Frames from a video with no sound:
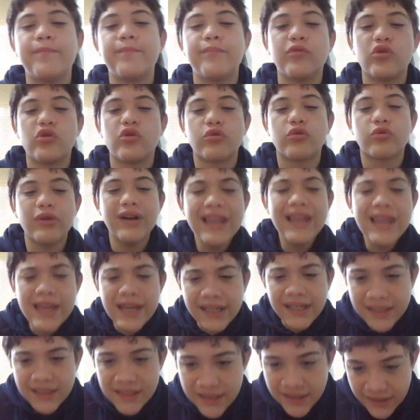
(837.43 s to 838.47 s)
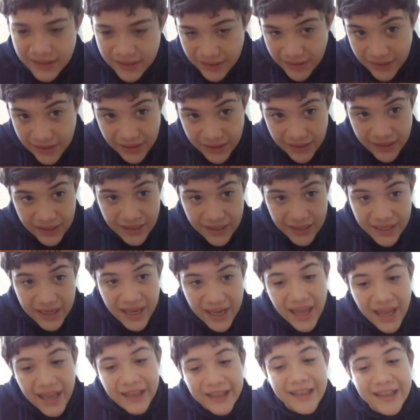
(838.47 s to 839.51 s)
brilliant
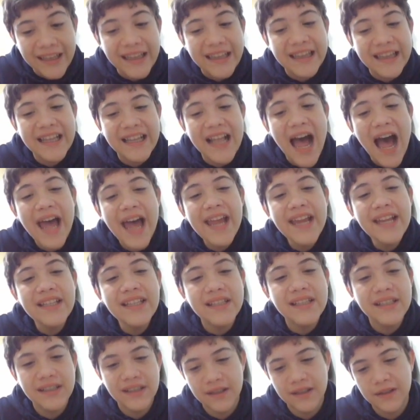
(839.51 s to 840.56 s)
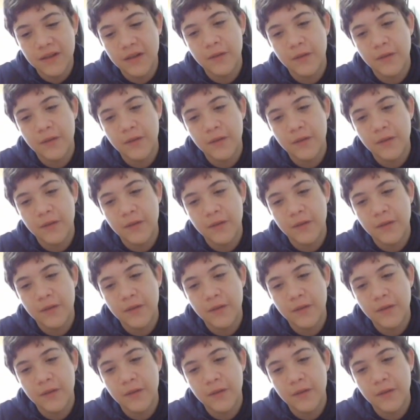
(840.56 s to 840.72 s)
knight